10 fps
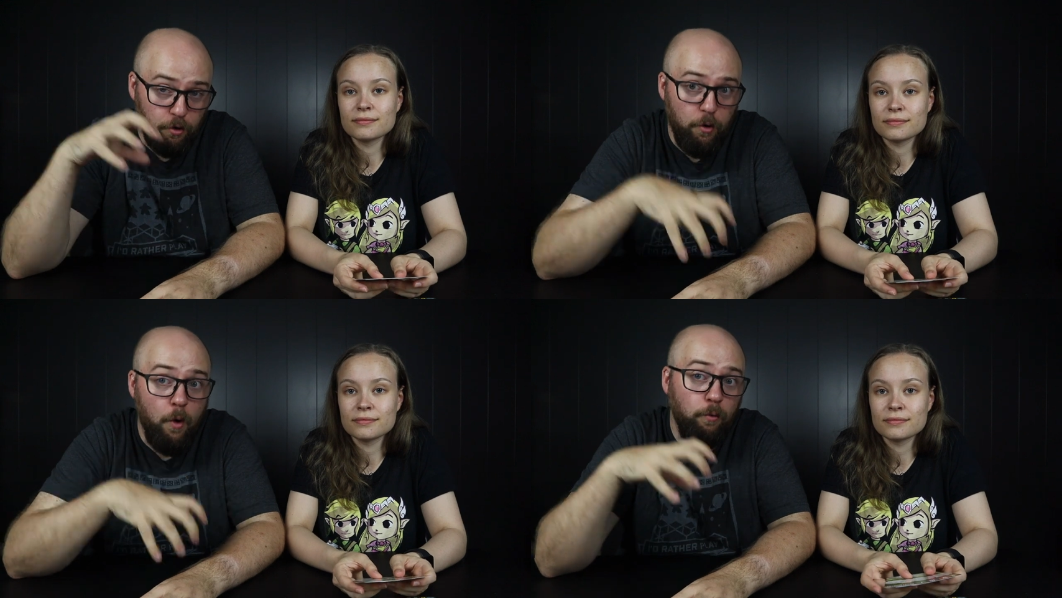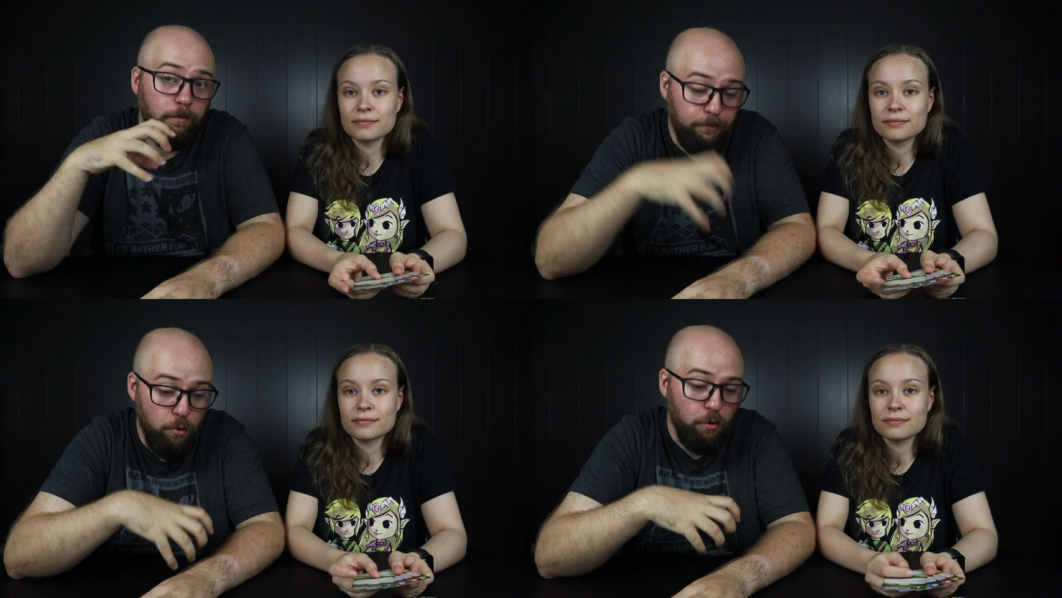Speaker 1: on your
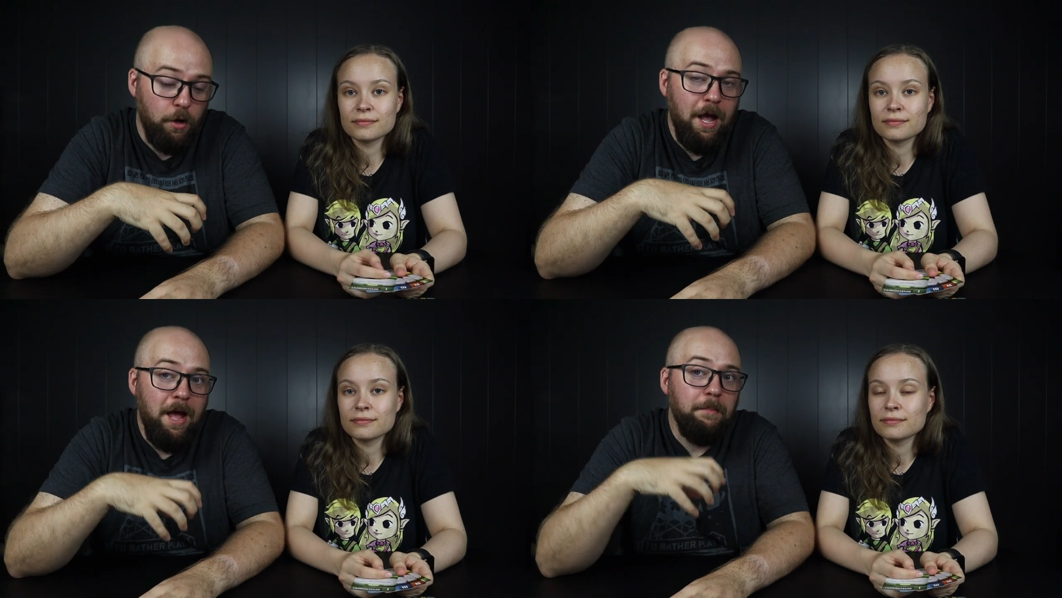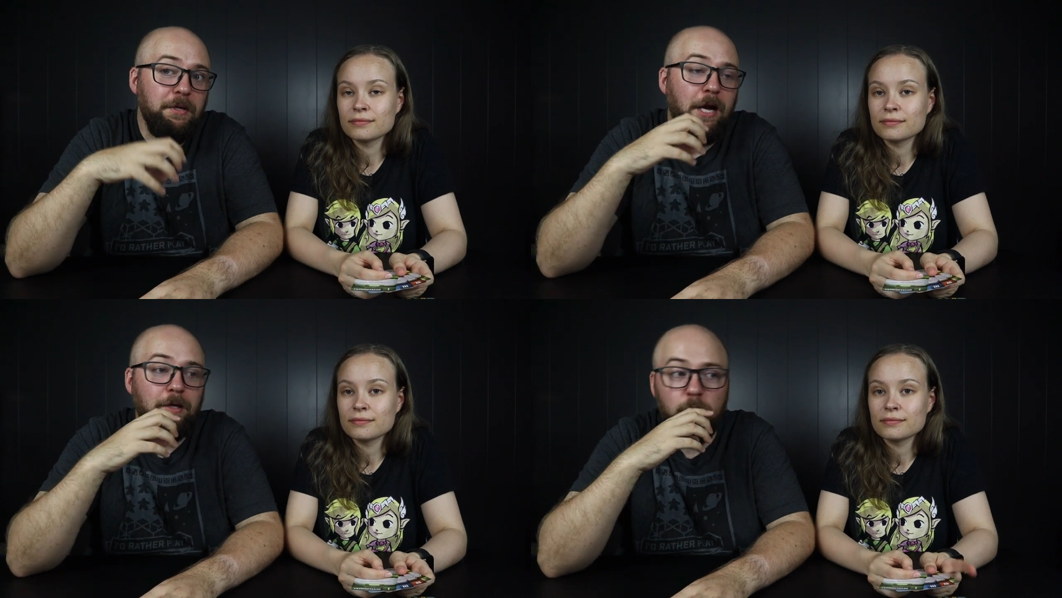own board.
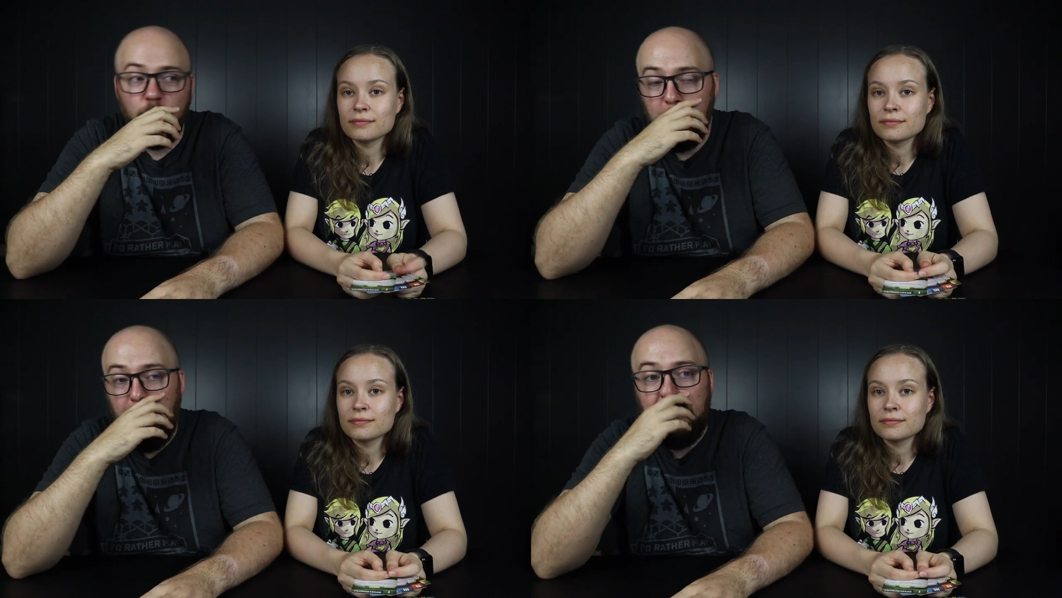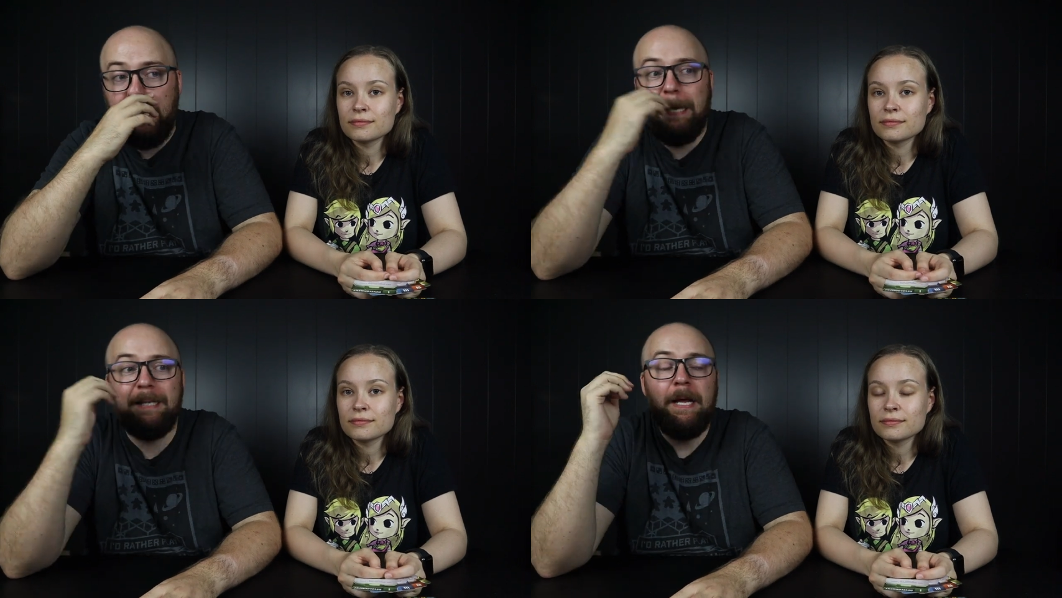But I do like
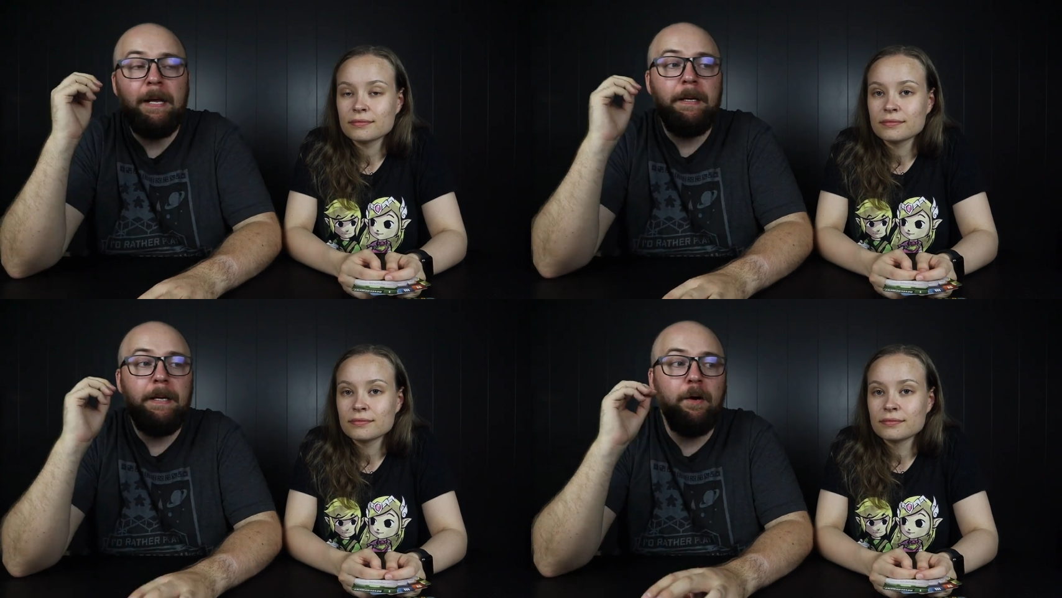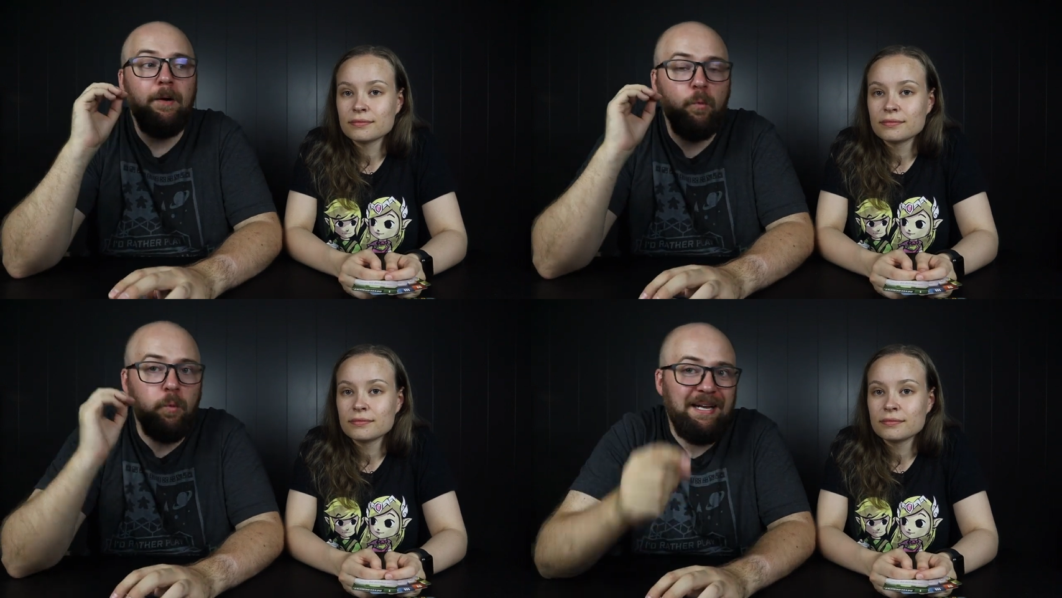it
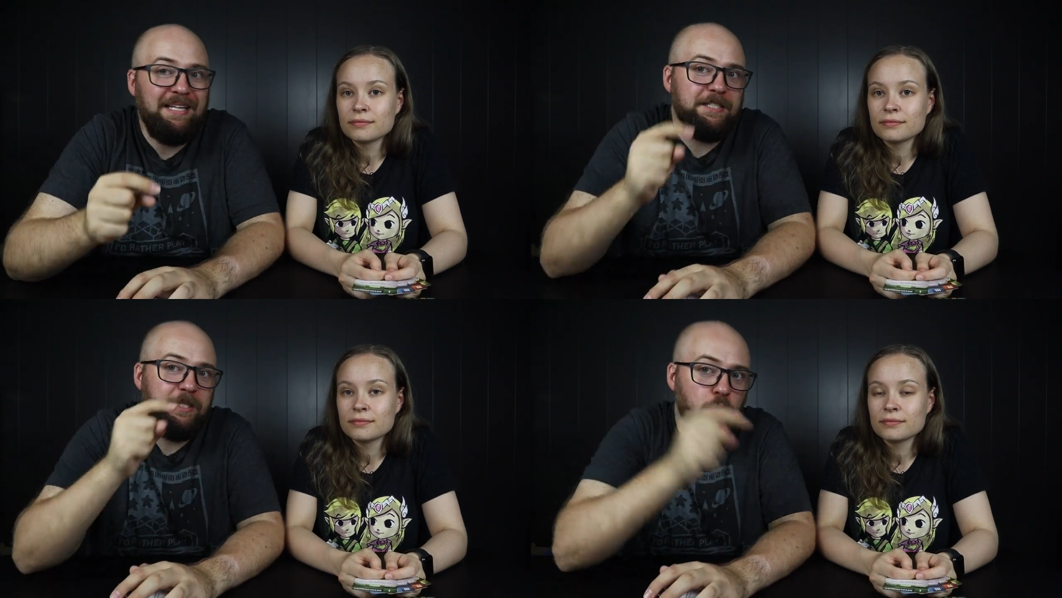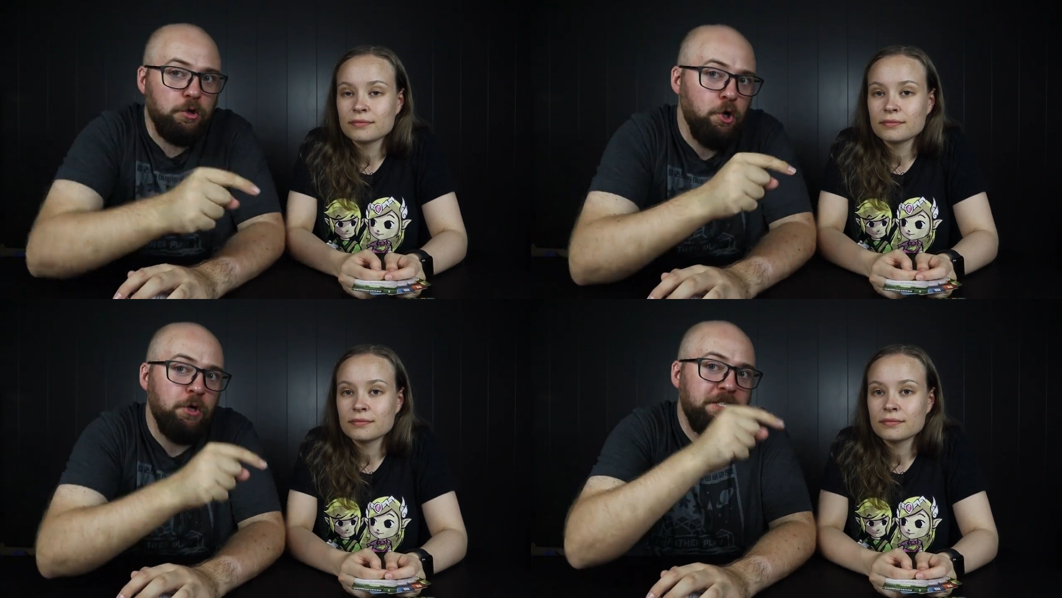when it's your
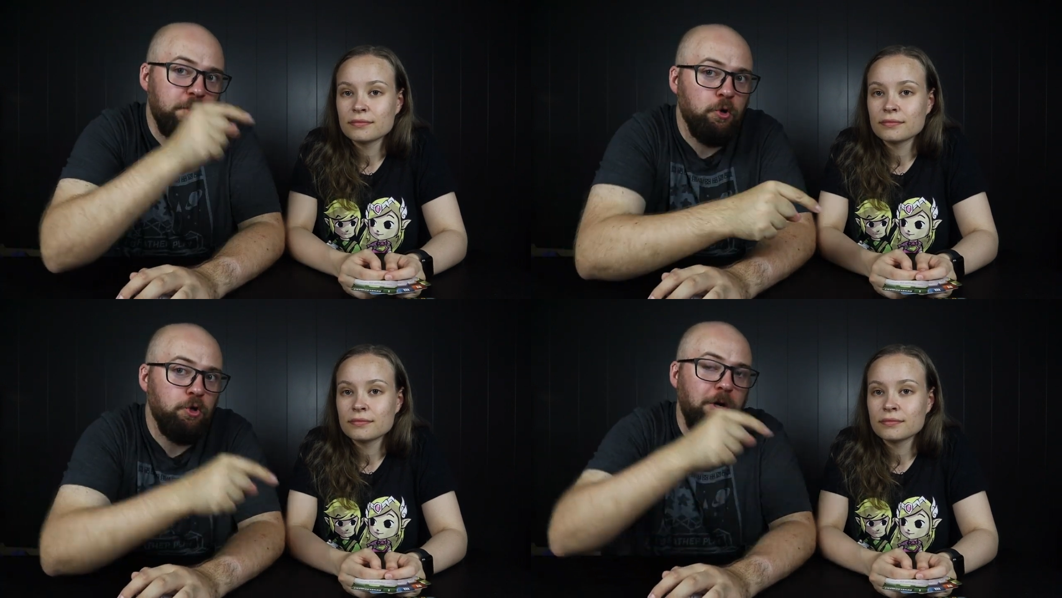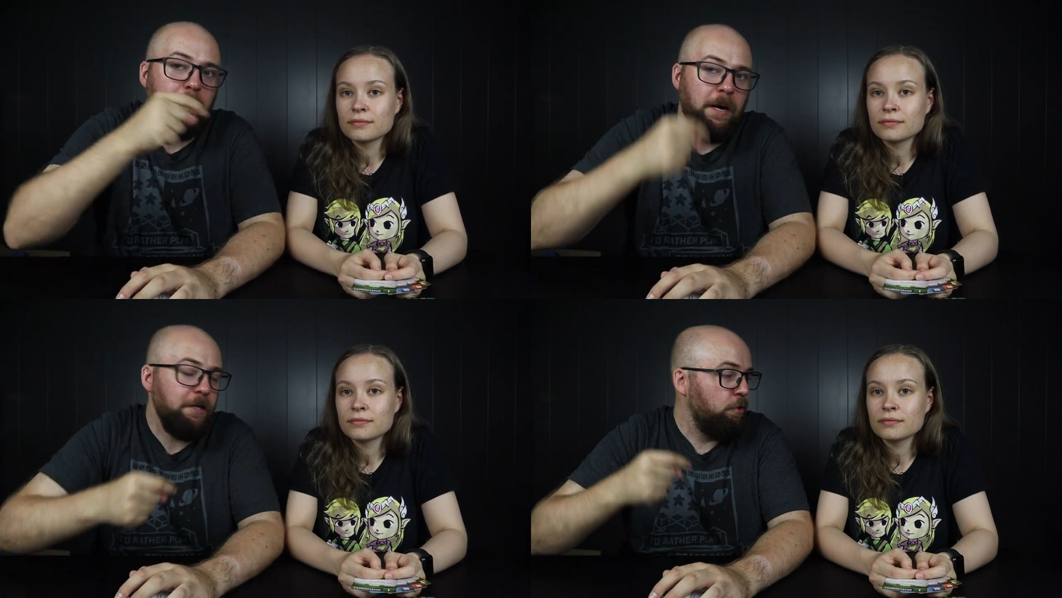turn, it's your turn,
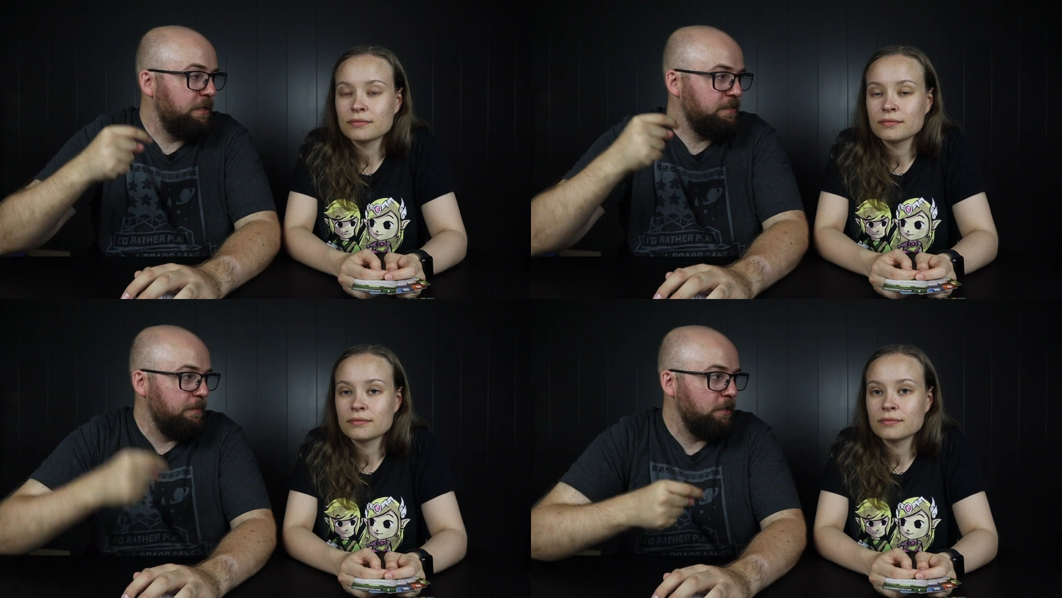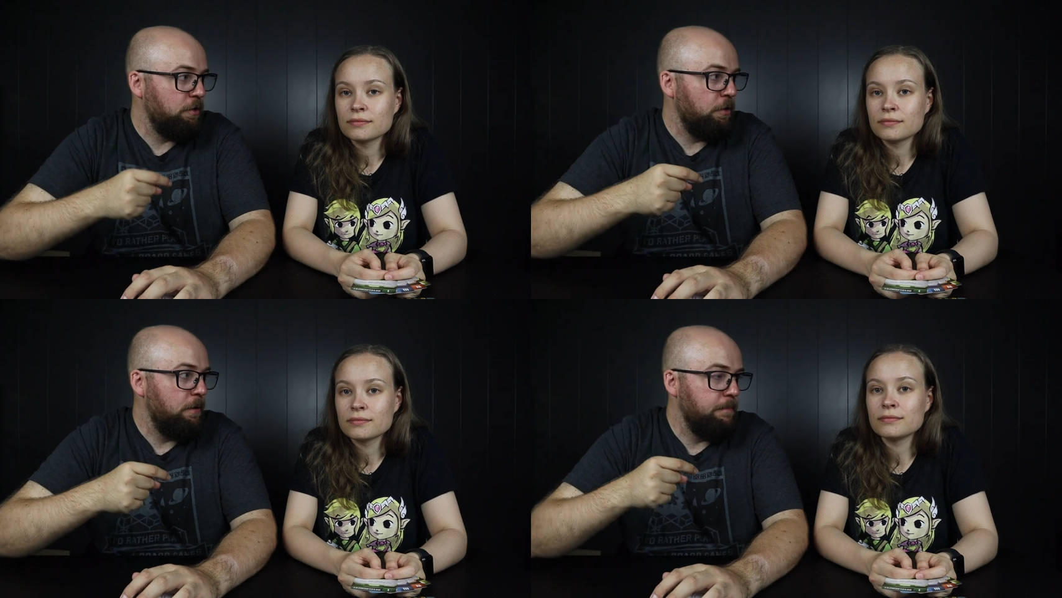and my turn, it's my turn.